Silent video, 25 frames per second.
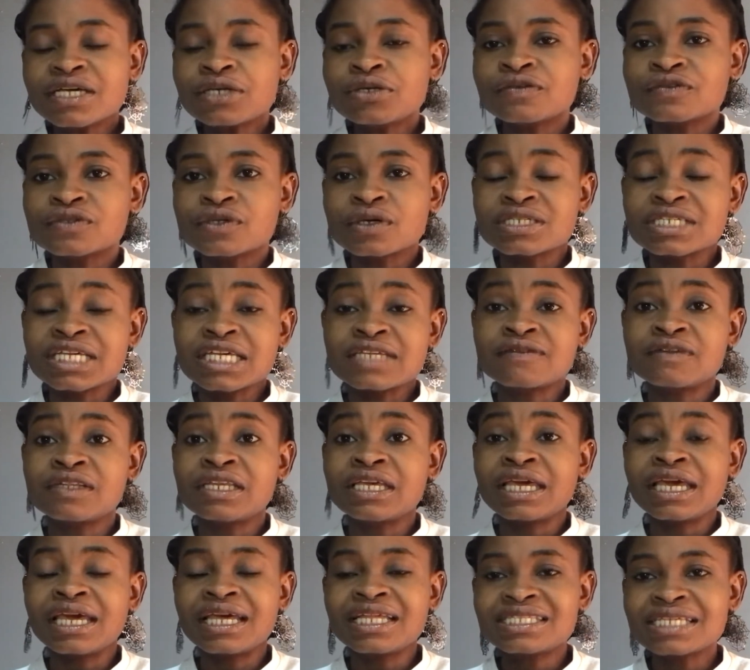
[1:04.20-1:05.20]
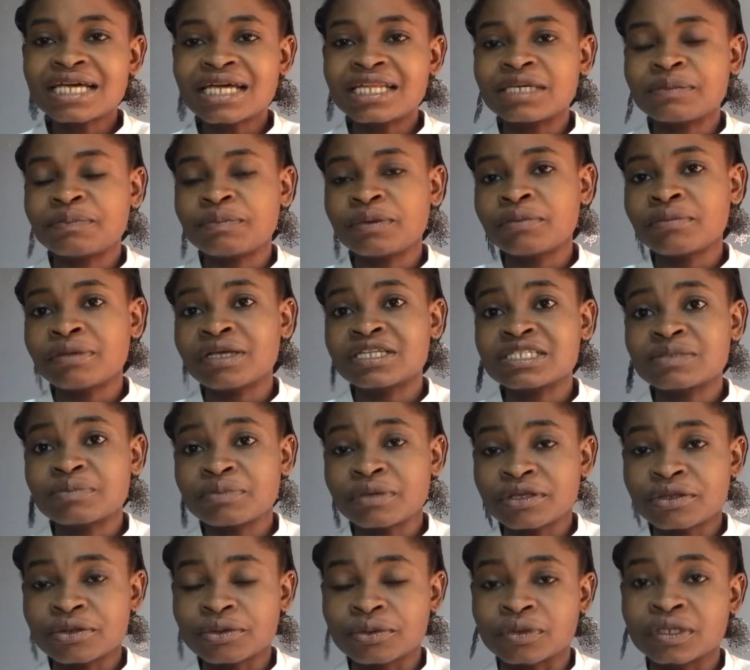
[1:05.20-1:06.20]
you successfully entered a payment
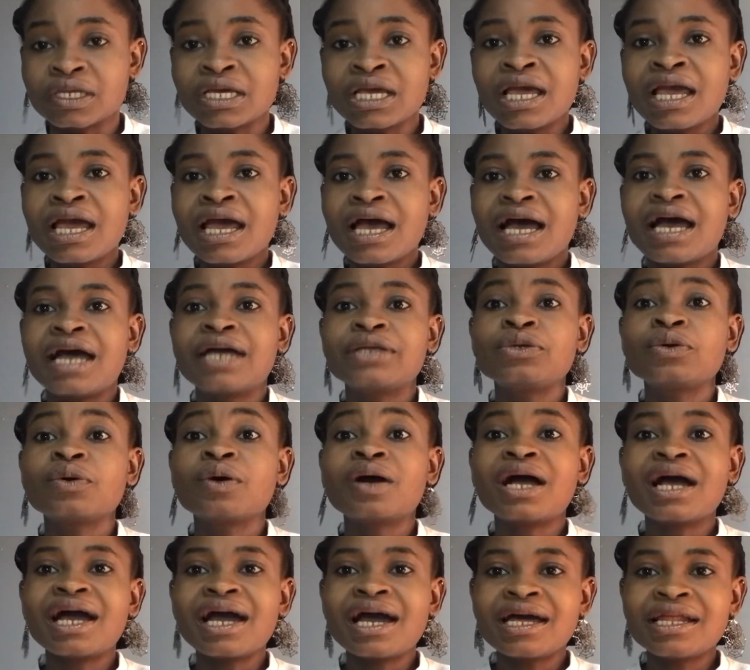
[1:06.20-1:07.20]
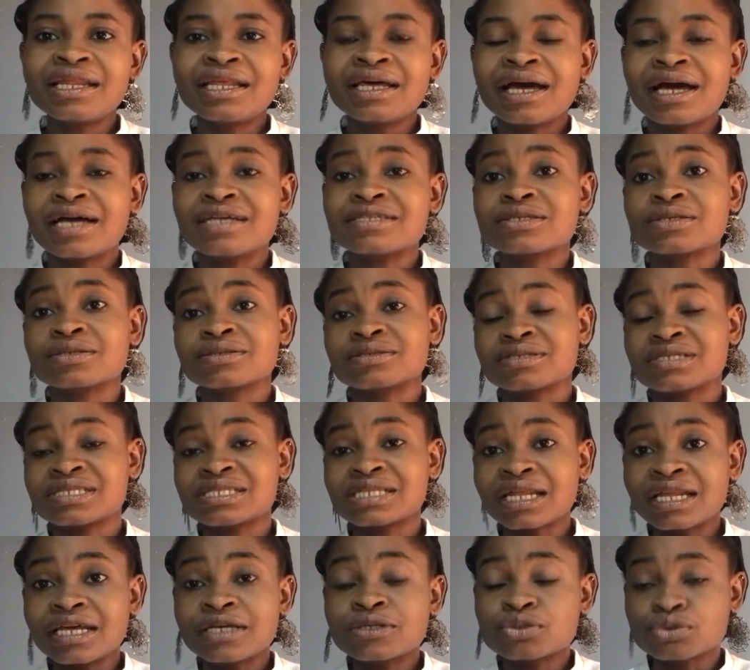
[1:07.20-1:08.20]
method and your ad has
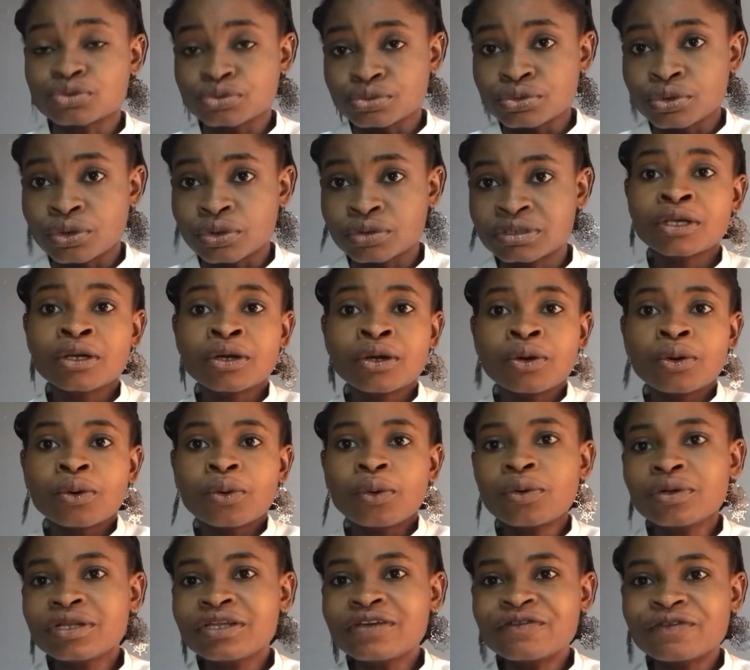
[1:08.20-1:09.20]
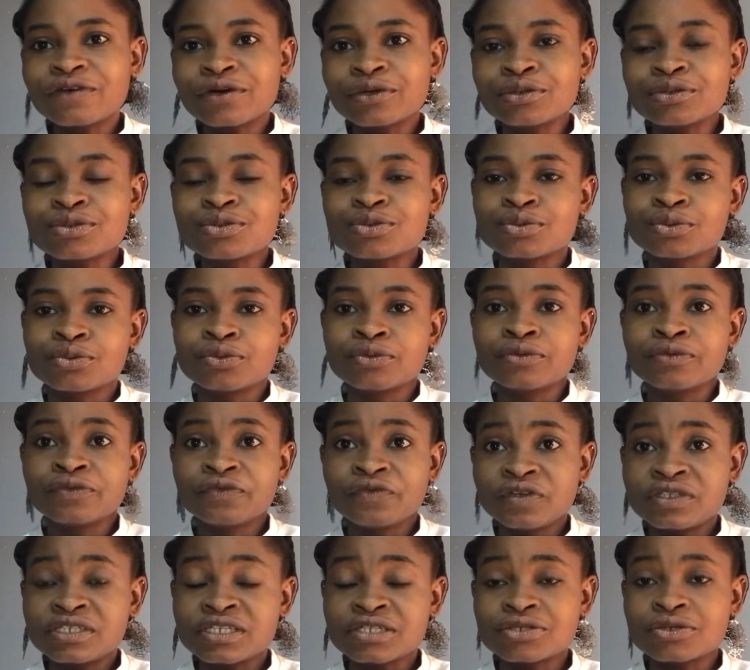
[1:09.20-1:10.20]
started to run, only for you to
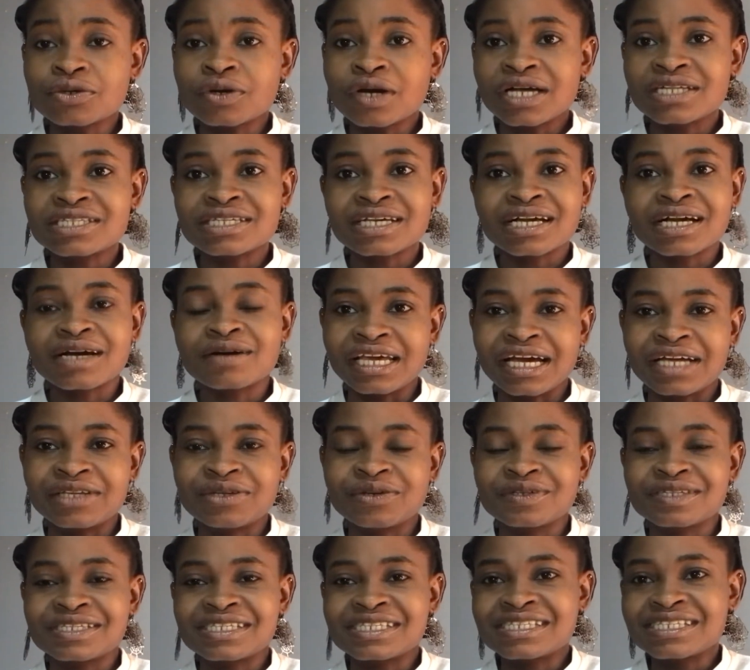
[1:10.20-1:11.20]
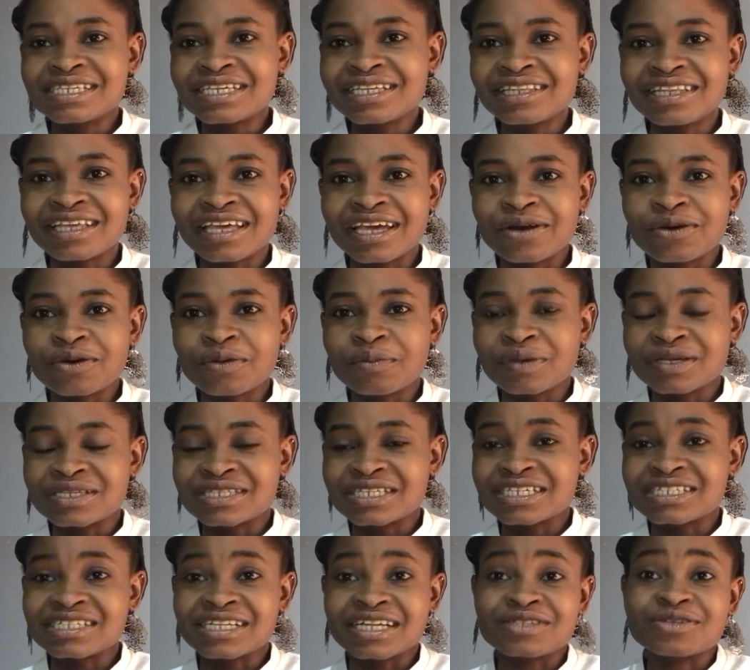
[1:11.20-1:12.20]
visit your ads account and you're seeing the error
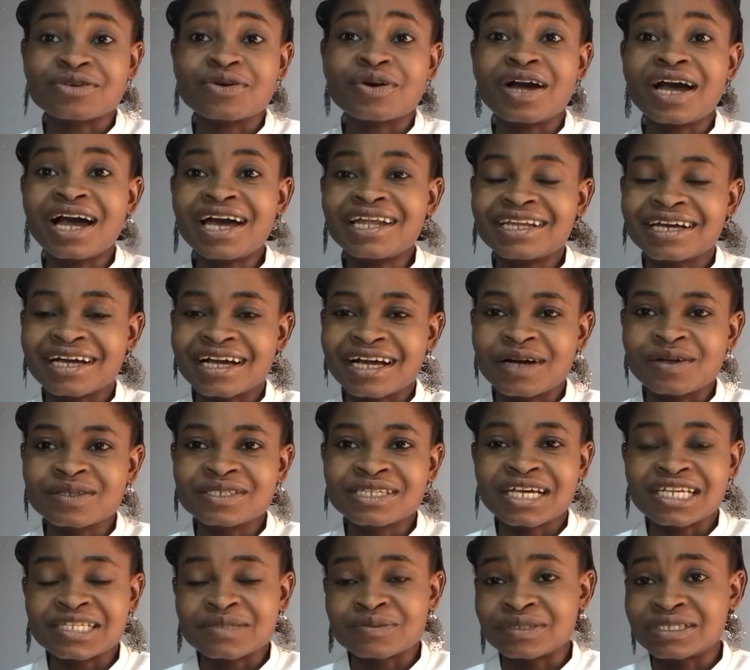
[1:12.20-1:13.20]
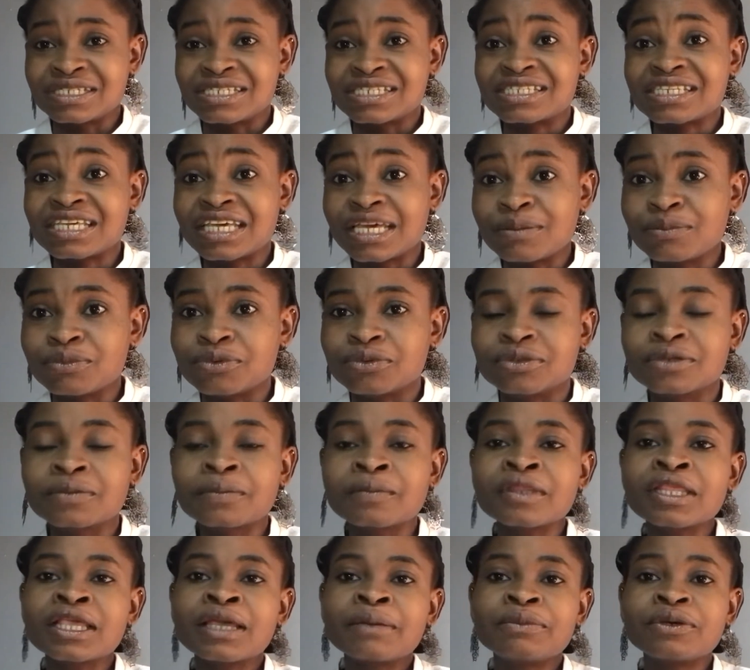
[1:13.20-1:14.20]
message that your ad account has been disabled
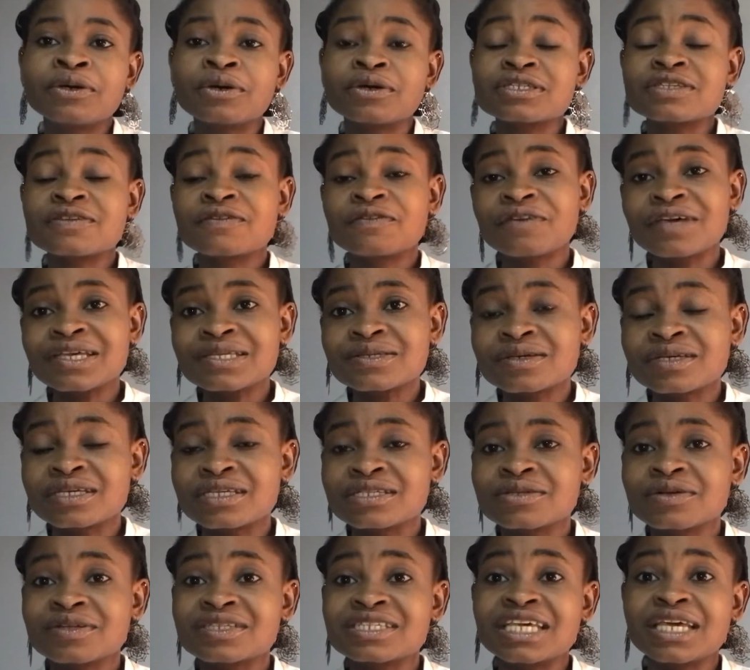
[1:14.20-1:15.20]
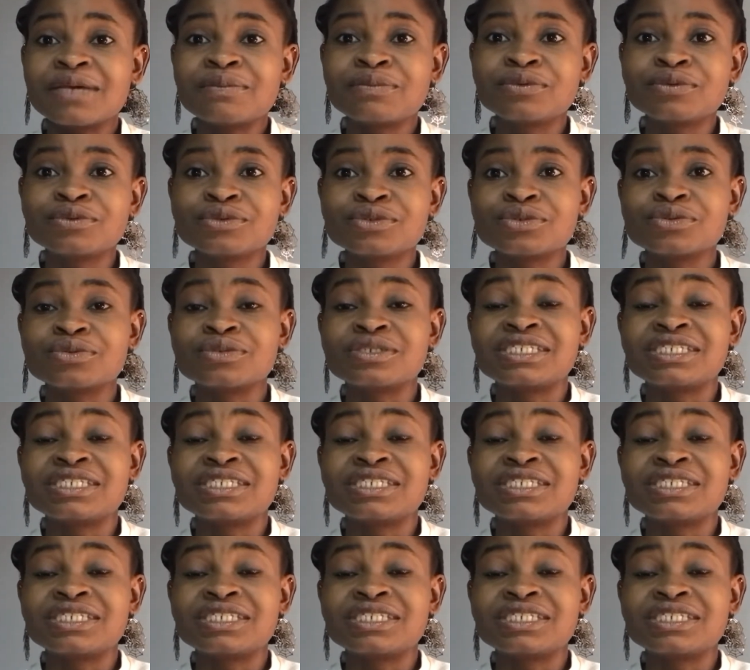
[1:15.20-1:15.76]
because Facebook is not able to